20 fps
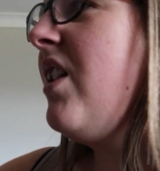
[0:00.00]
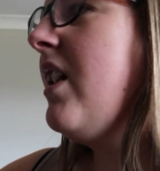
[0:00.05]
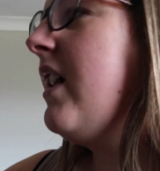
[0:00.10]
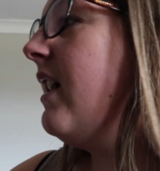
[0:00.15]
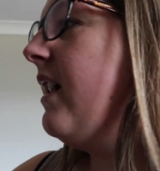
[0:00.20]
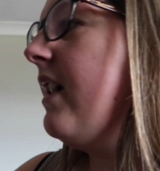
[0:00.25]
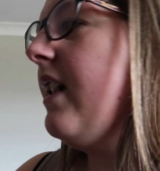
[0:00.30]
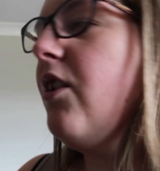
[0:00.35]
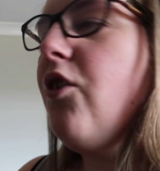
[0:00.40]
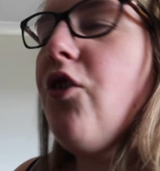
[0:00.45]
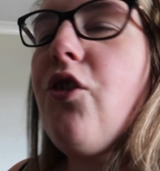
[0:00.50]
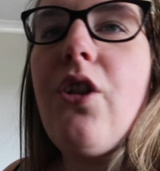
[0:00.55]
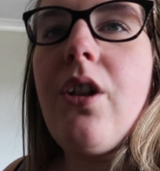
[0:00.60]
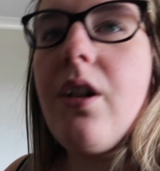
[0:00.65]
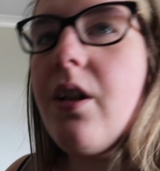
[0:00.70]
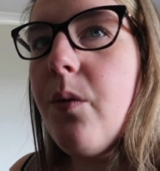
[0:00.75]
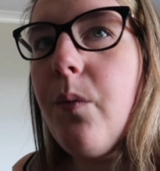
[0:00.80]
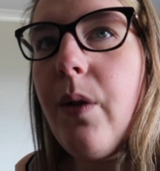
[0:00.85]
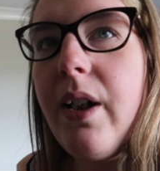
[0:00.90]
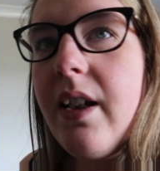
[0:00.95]
because it's
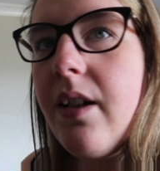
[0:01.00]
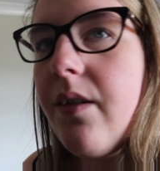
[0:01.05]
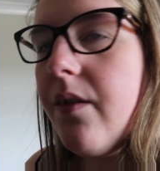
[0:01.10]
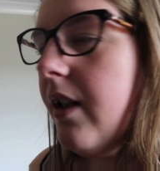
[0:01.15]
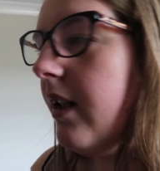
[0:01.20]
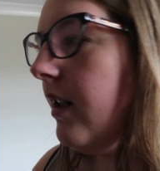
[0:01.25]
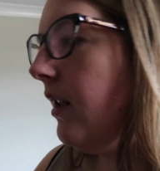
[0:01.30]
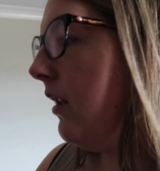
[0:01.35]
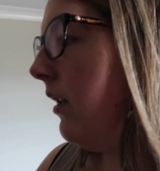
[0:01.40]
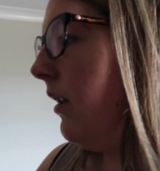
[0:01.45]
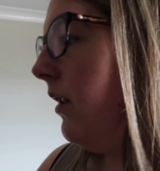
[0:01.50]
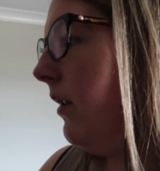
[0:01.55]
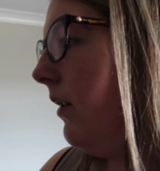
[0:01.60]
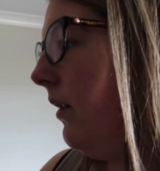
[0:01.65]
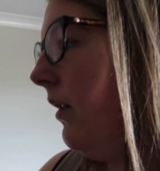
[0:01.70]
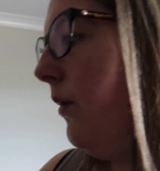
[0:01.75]
just a waste in the